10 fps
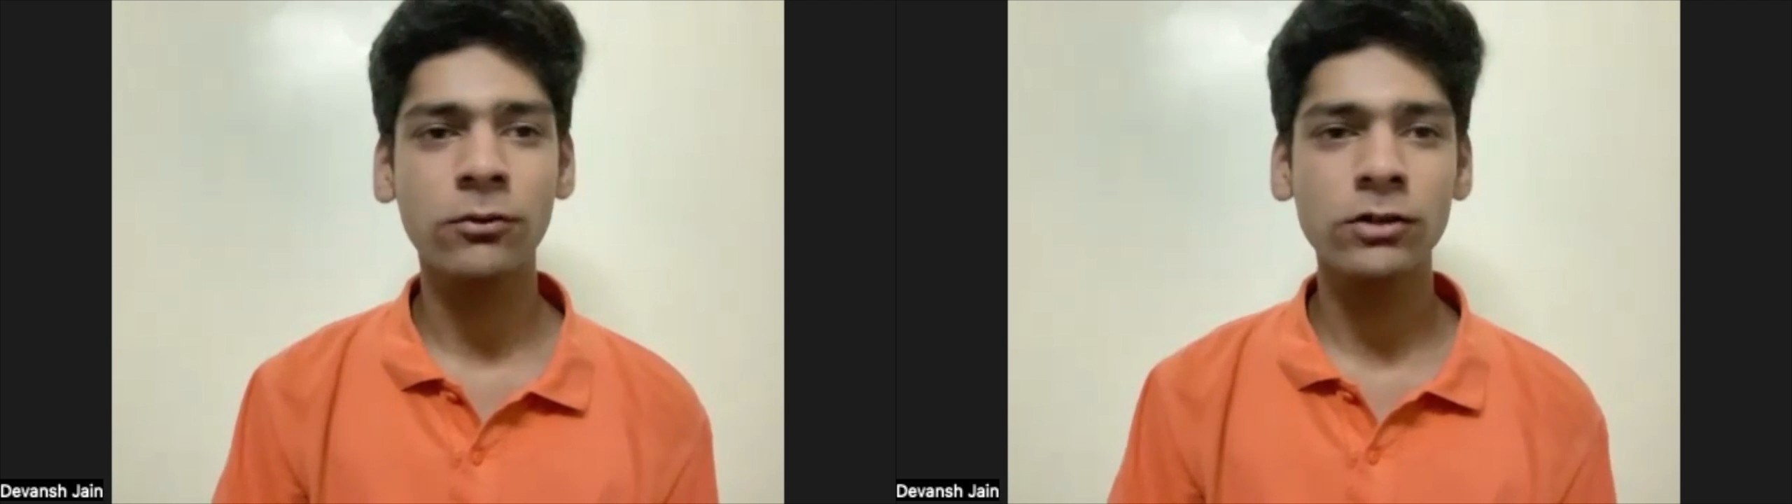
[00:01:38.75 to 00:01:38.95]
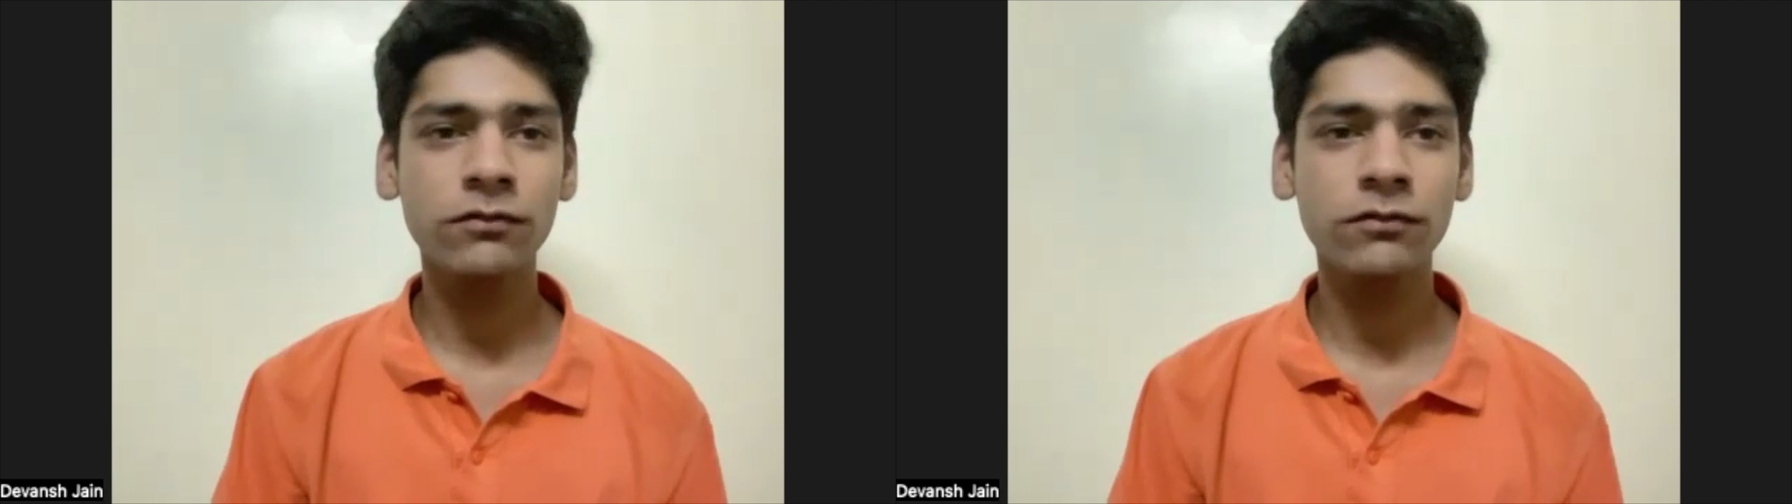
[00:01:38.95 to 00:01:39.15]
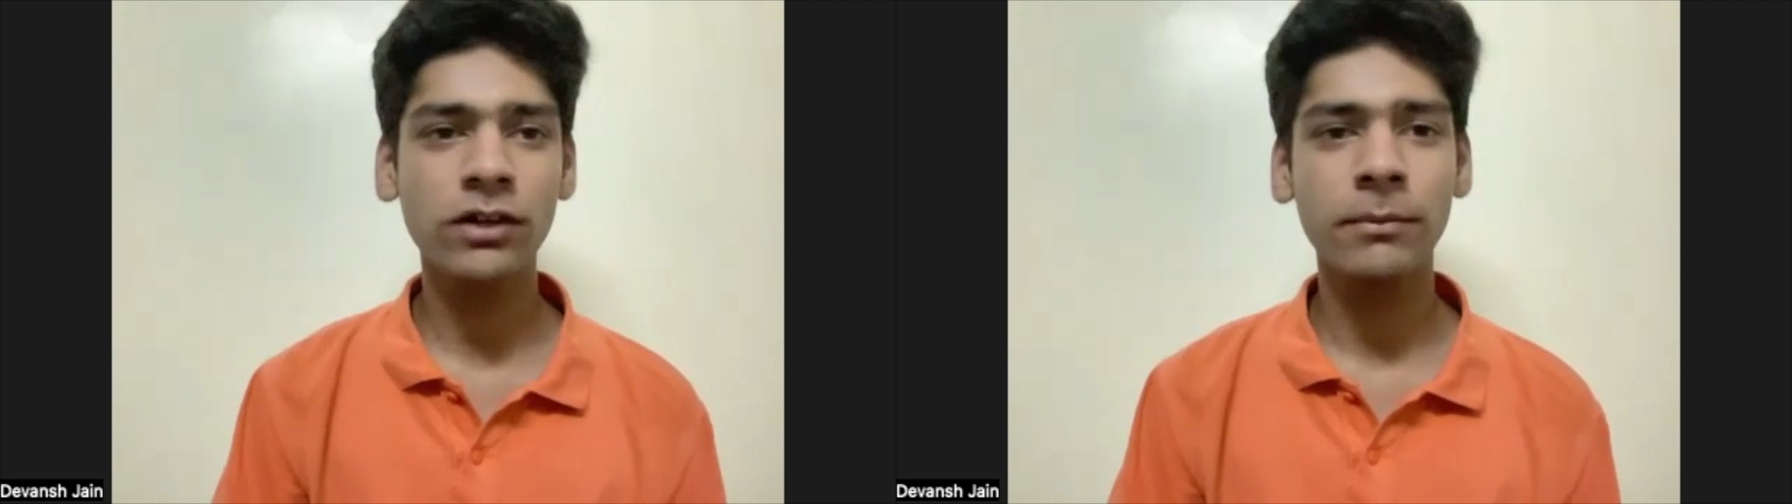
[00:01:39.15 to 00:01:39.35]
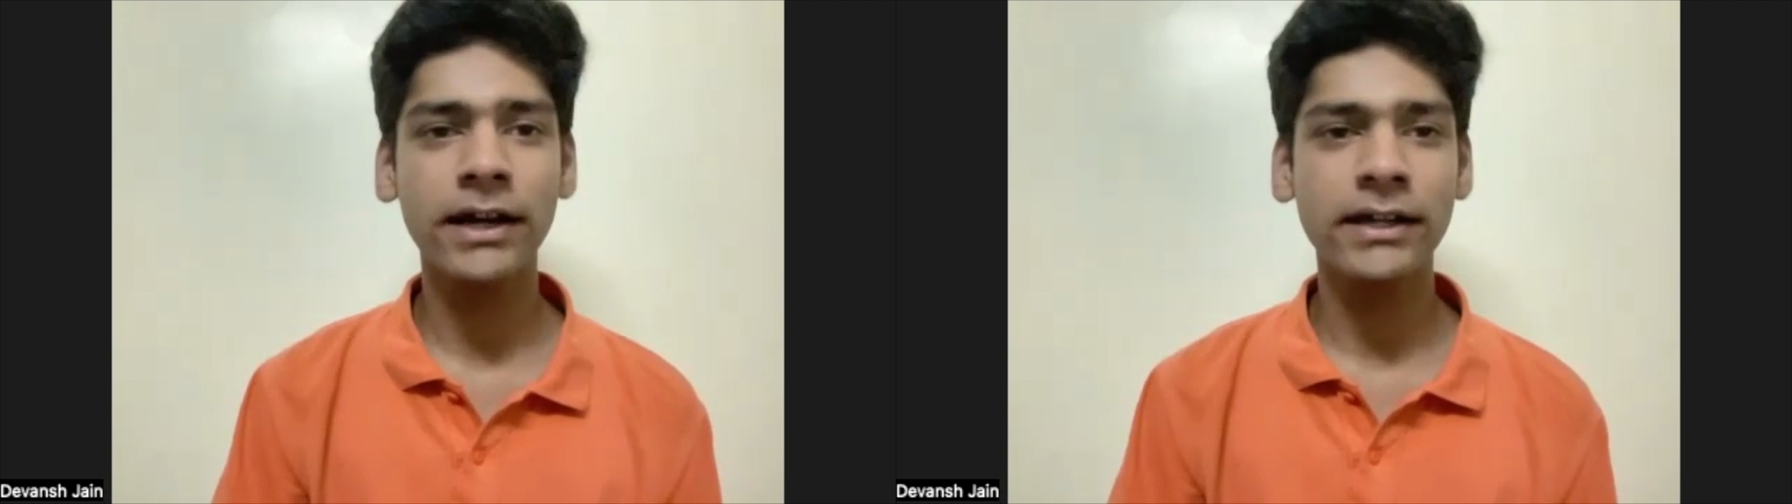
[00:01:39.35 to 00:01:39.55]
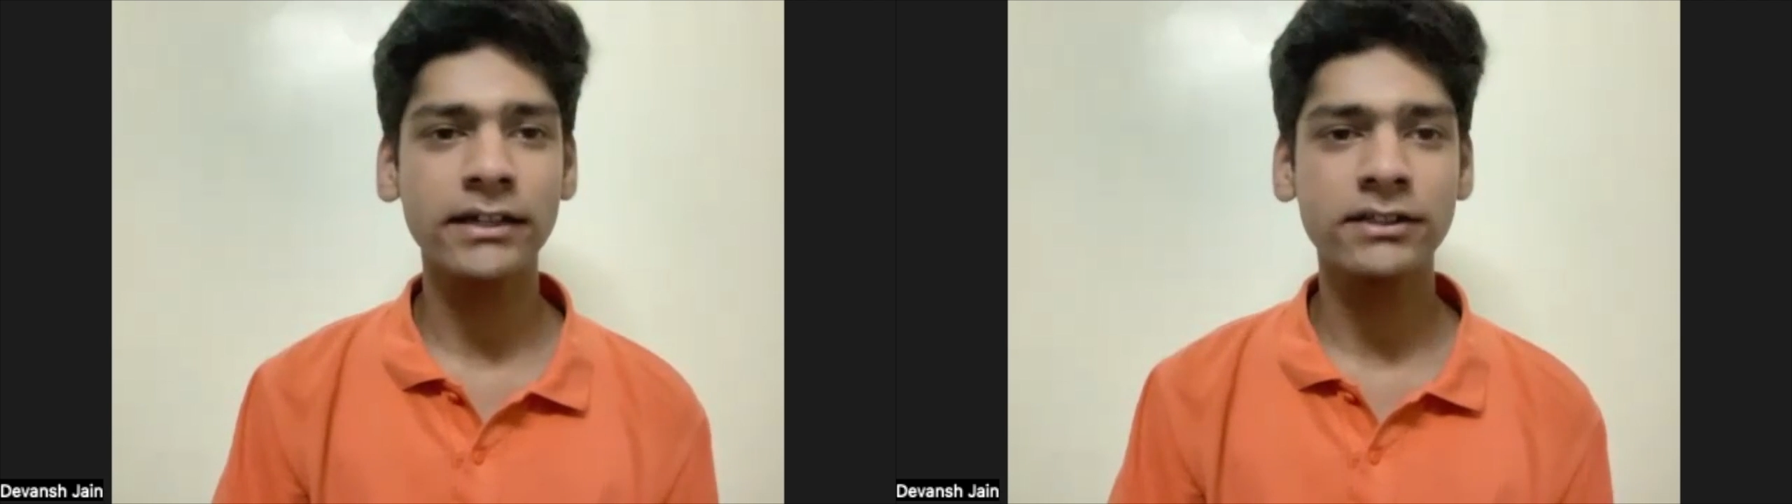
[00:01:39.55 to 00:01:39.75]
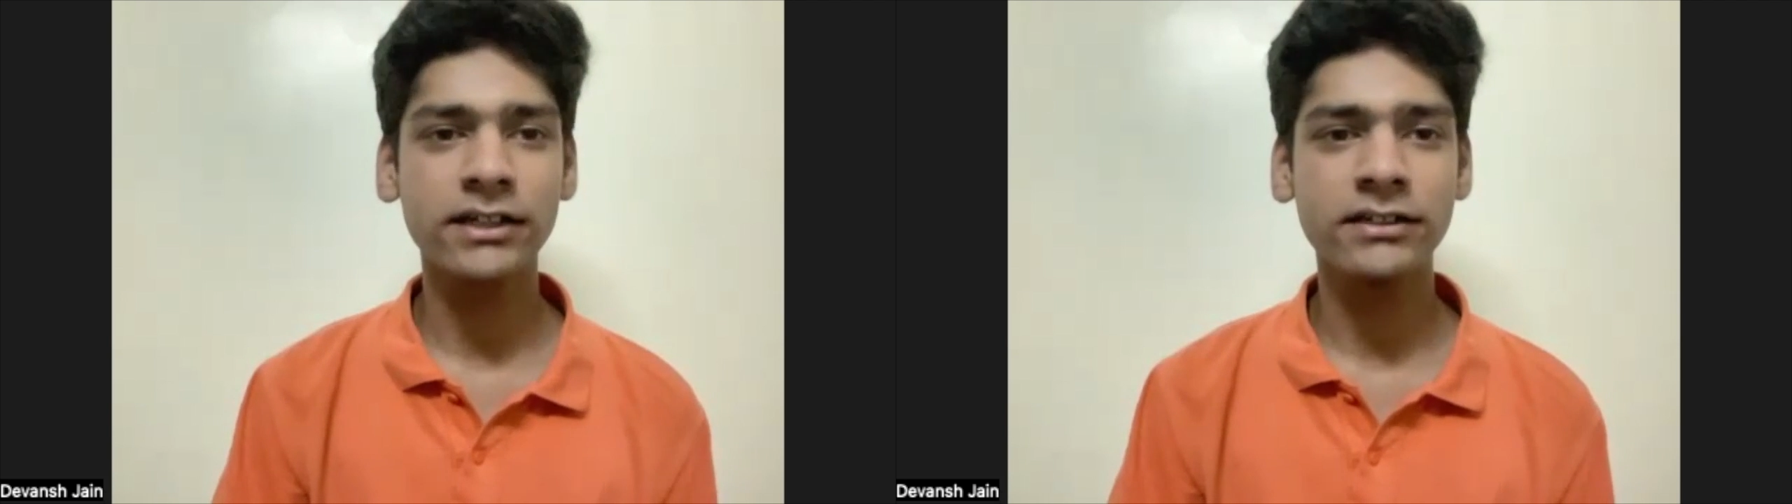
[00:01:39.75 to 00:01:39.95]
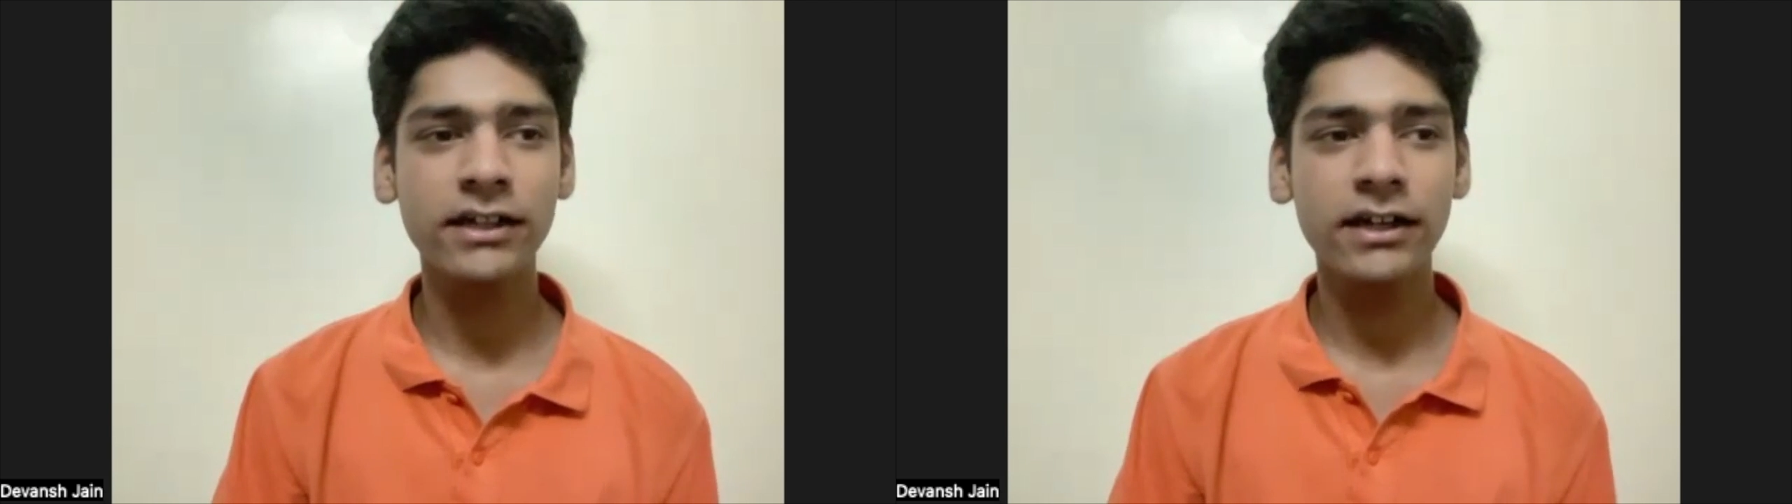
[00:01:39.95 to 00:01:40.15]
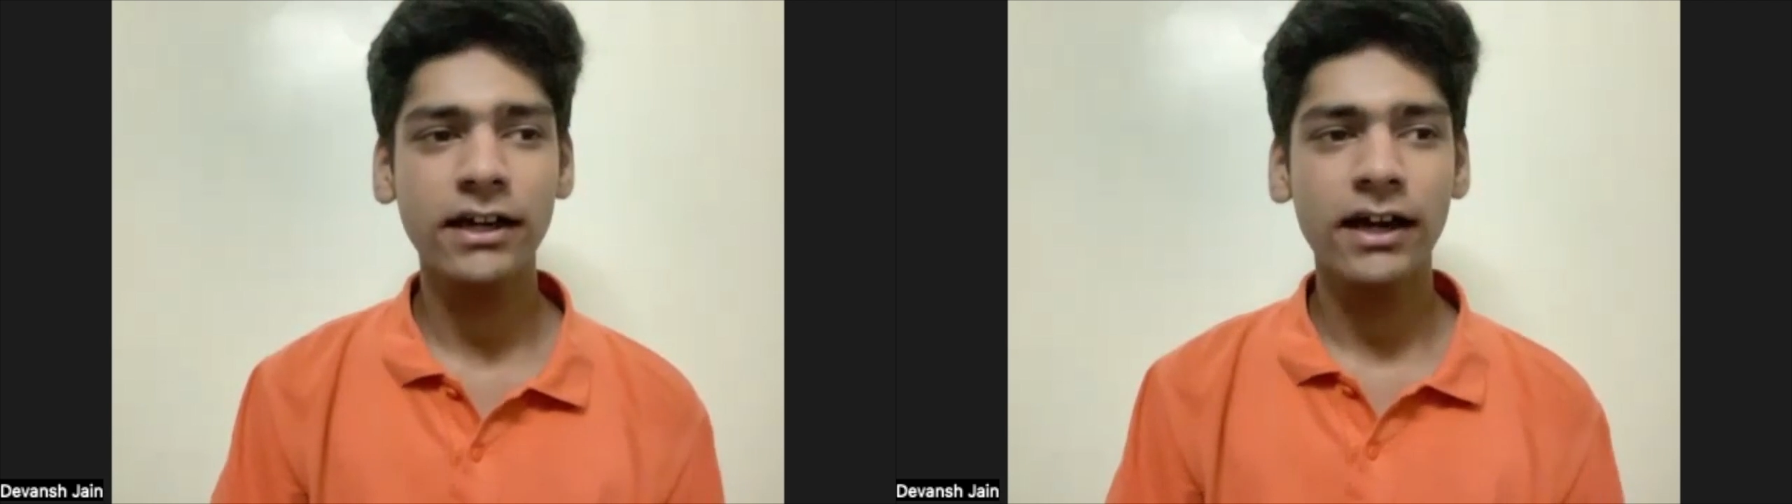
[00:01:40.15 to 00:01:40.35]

course will be getting CSE,